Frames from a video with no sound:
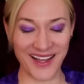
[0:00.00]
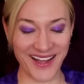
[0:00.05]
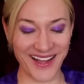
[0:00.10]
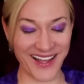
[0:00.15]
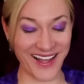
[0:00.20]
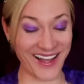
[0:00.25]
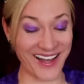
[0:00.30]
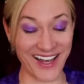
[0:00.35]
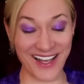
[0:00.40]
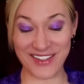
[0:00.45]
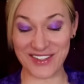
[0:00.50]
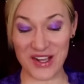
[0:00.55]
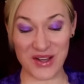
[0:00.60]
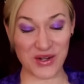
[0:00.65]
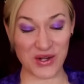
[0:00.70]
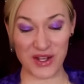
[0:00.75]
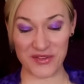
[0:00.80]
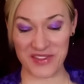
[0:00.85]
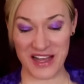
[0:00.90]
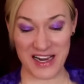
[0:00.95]
I don't
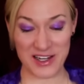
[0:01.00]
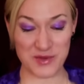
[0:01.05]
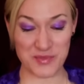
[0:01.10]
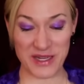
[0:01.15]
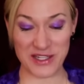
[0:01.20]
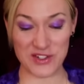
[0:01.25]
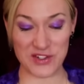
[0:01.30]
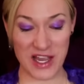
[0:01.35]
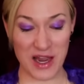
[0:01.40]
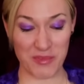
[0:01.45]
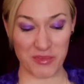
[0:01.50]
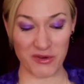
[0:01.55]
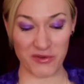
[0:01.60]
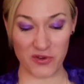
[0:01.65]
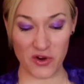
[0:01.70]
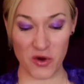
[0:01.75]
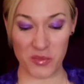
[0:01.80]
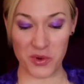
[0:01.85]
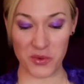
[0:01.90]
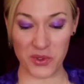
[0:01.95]
know if that's been said
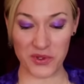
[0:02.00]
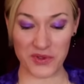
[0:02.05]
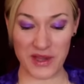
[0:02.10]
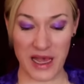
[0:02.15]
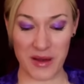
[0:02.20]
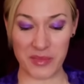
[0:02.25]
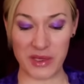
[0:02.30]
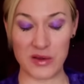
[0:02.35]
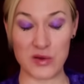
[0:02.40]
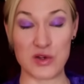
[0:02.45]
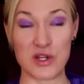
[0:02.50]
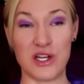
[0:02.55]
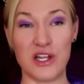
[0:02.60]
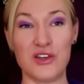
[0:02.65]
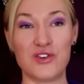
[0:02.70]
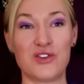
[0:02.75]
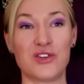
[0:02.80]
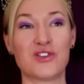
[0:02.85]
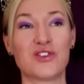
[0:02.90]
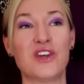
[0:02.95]
before, but wouldn't that be a
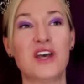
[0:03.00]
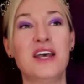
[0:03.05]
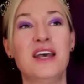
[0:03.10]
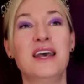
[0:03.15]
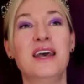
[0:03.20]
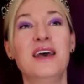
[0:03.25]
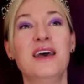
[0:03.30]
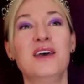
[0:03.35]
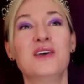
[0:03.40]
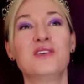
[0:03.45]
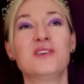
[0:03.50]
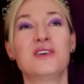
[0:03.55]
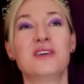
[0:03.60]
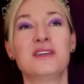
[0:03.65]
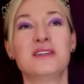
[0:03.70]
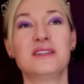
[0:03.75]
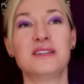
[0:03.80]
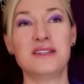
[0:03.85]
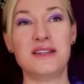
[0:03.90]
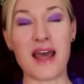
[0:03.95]
delicious
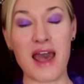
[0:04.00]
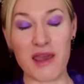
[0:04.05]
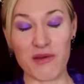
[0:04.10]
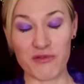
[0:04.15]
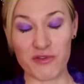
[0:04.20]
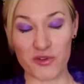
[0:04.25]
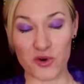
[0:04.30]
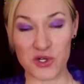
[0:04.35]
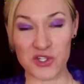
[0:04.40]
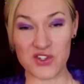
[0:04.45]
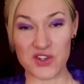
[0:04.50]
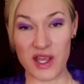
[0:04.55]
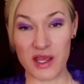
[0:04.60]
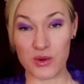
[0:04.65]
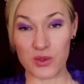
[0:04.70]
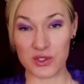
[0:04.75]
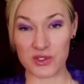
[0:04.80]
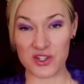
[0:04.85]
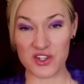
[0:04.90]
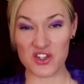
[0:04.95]
name for a
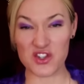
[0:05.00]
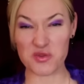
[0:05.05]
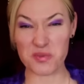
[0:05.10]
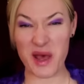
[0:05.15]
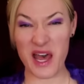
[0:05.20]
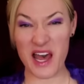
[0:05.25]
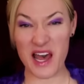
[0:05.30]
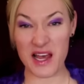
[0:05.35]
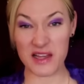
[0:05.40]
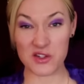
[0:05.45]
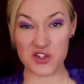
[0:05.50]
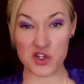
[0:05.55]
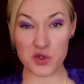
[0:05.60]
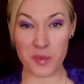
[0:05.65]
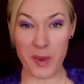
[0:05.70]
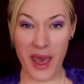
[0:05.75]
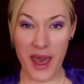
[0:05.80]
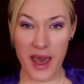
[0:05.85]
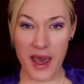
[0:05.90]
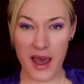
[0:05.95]
sequel to Spare?
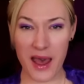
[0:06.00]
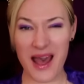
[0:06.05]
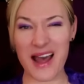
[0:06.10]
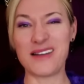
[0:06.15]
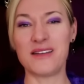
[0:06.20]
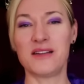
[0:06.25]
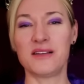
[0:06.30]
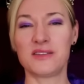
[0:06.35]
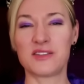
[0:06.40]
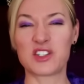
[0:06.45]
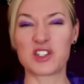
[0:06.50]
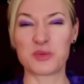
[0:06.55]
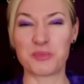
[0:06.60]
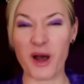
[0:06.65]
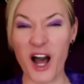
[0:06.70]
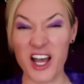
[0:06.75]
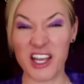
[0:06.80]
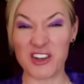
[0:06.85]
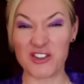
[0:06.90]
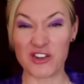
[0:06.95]
Spare and
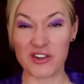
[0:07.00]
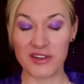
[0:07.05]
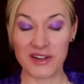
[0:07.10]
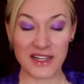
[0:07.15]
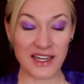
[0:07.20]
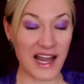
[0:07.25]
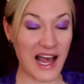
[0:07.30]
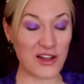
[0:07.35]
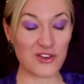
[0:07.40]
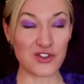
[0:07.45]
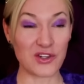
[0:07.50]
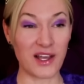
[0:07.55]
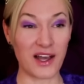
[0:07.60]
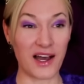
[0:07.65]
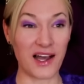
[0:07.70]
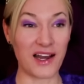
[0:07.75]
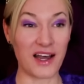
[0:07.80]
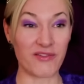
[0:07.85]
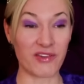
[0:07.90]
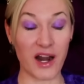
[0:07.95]
Spite. And actually,
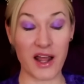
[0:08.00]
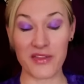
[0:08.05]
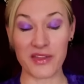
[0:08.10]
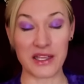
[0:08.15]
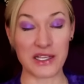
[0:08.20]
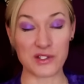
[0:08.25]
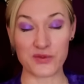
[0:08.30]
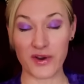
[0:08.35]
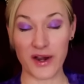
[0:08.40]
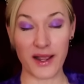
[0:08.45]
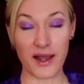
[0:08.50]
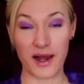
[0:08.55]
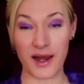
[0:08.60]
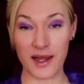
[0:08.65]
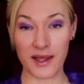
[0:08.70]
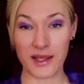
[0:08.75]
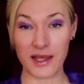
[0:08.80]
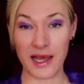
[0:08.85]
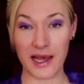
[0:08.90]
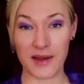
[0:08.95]
I love it. I think it's very
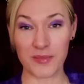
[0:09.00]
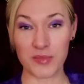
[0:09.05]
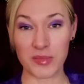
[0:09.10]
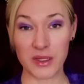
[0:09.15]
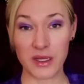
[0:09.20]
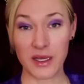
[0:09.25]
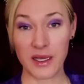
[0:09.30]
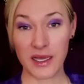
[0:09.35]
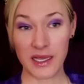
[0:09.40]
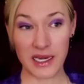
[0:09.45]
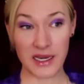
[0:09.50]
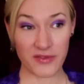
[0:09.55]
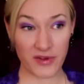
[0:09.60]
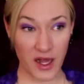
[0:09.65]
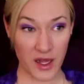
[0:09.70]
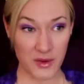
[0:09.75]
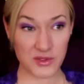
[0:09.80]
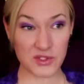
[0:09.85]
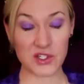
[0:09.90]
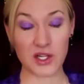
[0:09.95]
high camp. And if
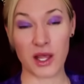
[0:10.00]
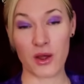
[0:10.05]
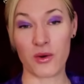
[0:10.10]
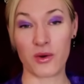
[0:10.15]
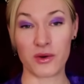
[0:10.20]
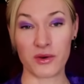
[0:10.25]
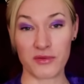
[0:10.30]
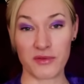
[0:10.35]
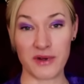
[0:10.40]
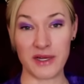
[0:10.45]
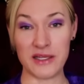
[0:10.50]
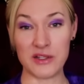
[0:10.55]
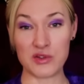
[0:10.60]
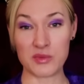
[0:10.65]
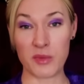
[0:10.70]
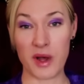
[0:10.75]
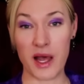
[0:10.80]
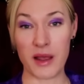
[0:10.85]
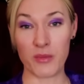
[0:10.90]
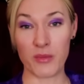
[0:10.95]
I was to go on and release
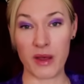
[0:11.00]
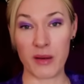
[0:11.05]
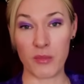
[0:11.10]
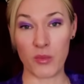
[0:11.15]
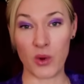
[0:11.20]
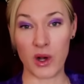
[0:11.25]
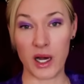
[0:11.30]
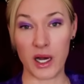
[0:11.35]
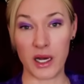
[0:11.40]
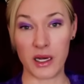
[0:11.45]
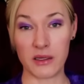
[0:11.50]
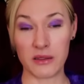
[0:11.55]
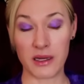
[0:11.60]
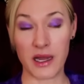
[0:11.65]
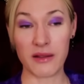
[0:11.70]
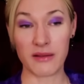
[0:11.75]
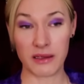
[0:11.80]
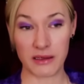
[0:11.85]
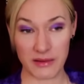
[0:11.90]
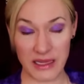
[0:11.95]
my memoir,
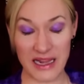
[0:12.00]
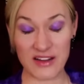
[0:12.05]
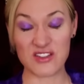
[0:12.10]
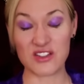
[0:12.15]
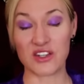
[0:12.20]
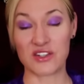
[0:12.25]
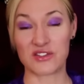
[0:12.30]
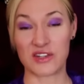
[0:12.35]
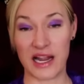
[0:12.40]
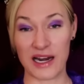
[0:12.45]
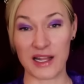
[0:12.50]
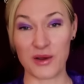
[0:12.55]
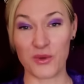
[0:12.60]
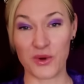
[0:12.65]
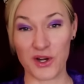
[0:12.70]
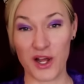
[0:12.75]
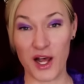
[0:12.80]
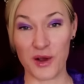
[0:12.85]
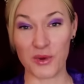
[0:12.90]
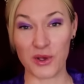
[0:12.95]
I think that's exactly
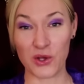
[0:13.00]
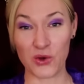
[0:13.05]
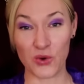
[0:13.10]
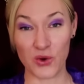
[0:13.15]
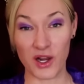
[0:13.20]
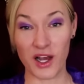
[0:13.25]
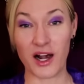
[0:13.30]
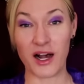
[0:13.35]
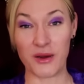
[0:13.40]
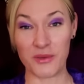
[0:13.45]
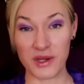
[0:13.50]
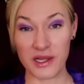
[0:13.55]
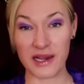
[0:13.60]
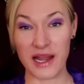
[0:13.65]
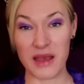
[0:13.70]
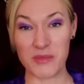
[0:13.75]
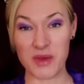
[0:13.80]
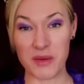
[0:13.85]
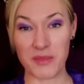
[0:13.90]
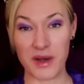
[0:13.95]
what I would call it. I would
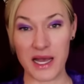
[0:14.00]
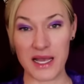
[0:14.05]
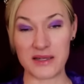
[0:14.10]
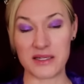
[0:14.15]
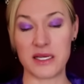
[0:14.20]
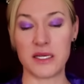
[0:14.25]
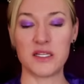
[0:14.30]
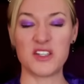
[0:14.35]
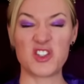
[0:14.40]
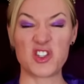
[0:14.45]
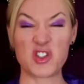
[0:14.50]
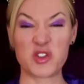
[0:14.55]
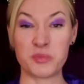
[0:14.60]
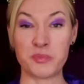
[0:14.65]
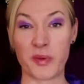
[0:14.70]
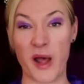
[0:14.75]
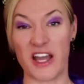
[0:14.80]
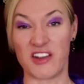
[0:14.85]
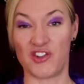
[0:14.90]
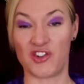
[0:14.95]
claim it my dear.
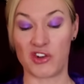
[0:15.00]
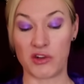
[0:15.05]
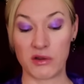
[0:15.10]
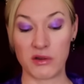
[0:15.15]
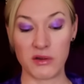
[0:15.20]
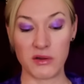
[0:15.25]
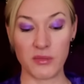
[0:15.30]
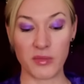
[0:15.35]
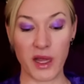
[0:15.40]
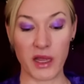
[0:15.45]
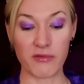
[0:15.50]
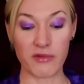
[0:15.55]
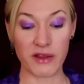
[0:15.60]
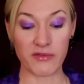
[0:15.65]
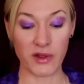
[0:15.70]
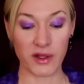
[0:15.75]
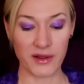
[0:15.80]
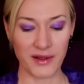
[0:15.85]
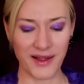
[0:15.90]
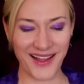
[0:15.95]
Spite by
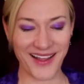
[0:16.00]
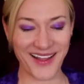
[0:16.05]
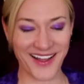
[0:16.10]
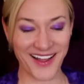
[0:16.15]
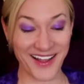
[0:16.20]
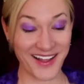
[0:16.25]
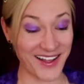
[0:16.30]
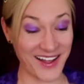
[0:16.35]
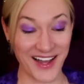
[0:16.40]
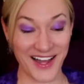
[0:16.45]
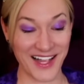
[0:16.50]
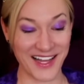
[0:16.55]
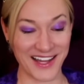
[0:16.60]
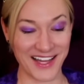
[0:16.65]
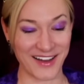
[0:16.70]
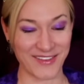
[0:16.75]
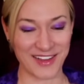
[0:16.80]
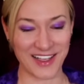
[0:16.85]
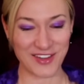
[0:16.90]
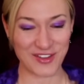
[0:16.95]
River. I
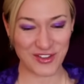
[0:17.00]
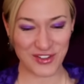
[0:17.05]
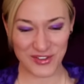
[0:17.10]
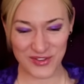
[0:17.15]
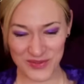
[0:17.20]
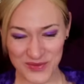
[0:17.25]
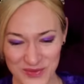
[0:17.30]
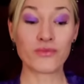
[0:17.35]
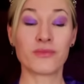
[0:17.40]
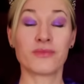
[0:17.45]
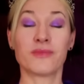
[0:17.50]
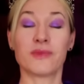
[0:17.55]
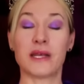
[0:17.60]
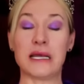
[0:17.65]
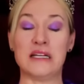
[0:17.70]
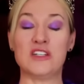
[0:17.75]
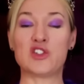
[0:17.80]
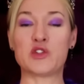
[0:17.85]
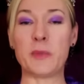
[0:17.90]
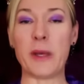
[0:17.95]
love it.
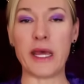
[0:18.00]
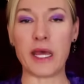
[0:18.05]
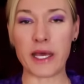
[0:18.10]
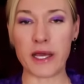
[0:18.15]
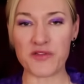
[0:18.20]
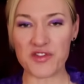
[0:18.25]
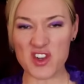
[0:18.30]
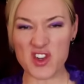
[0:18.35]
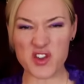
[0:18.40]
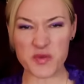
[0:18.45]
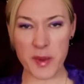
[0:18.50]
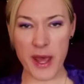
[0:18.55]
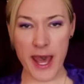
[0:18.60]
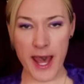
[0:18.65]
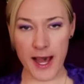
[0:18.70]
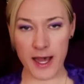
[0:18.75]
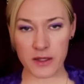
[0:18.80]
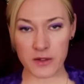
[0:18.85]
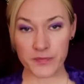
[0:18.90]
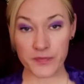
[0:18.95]
And speaking of the
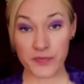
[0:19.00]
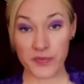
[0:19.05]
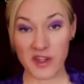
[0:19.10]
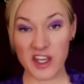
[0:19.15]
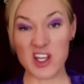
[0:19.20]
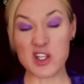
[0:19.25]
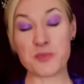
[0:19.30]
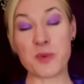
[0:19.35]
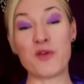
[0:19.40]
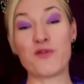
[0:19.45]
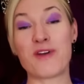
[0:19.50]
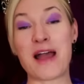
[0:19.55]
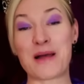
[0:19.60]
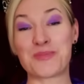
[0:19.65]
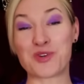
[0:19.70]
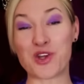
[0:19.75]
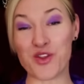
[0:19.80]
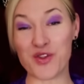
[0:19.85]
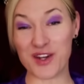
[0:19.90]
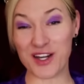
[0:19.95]
spare, He's been
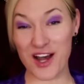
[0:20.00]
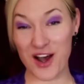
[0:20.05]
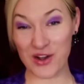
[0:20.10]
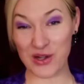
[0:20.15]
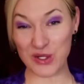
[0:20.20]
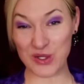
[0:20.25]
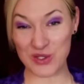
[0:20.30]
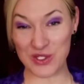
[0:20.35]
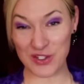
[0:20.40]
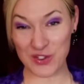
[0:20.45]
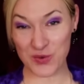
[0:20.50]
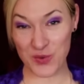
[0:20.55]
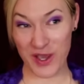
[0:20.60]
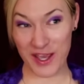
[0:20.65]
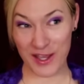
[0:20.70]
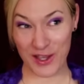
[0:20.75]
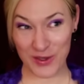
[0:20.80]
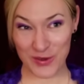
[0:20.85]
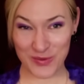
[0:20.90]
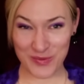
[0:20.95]
rapped on the knuckles this
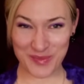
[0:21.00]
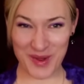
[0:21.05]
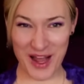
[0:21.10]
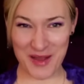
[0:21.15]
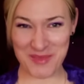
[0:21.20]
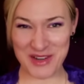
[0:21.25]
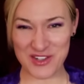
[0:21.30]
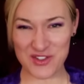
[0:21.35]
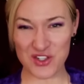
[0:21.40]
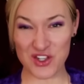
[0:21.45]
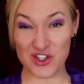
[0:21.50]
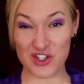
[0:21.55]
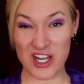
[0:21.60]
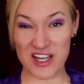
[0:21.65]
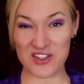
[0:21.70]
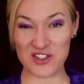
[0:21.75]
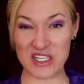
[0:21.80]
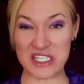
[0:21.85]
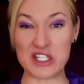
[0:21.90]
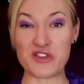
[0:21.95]
week by Mr.
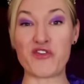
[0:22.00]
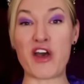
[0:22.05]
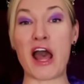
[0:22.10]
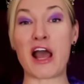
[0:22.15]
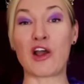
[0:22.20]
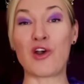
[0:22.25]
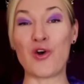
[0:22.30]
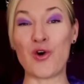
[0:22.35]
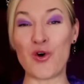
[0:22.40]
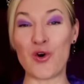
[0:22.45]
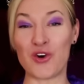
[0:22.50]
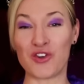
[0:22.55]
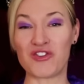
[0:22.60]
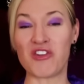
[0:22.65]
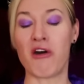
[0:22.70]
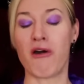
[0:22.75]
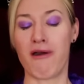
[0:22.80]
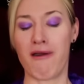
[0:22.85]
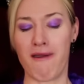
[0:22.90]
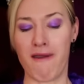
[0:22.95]
Justice Fancourt.
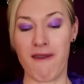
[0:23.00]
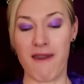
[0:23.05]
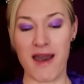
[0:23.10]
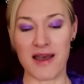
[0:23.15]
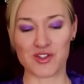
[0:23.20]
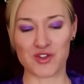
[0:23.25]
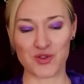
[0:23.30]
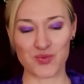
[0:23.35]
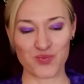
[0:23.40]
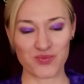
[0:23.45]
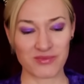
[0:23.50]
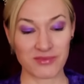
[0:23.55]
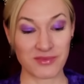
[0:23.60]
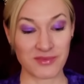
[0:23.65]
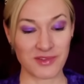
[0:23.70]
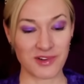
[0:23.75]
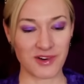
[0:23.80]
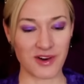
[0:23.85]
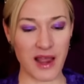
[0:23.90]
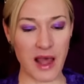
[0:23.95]
Yes,
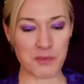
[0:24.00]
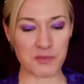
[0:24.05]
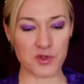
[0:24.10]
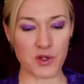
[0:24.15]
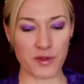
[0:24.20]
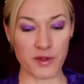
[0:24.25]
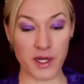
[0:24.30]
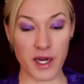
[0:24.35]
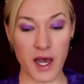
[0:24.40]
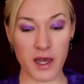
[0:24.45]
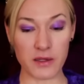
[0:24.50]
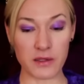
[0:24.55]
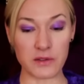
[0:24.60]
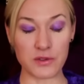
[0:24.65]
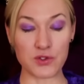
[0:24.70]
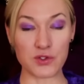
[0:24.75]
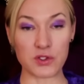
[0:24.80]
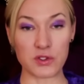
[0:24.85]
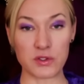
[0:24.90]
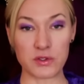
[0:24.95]
rapped on the
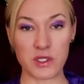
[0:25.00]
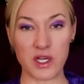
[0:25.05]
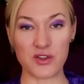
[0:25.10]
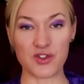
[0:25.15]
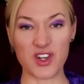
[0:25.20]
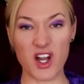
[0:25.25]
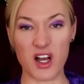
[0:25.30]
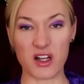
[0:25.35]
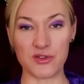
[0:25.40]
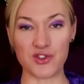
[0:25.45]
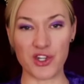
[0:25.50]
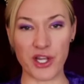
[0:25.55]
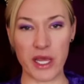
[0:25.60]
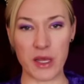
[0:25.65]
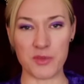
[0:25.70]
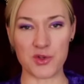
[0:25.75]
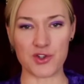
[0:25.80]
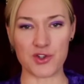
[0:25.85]
knuckles, those knuckles he keeps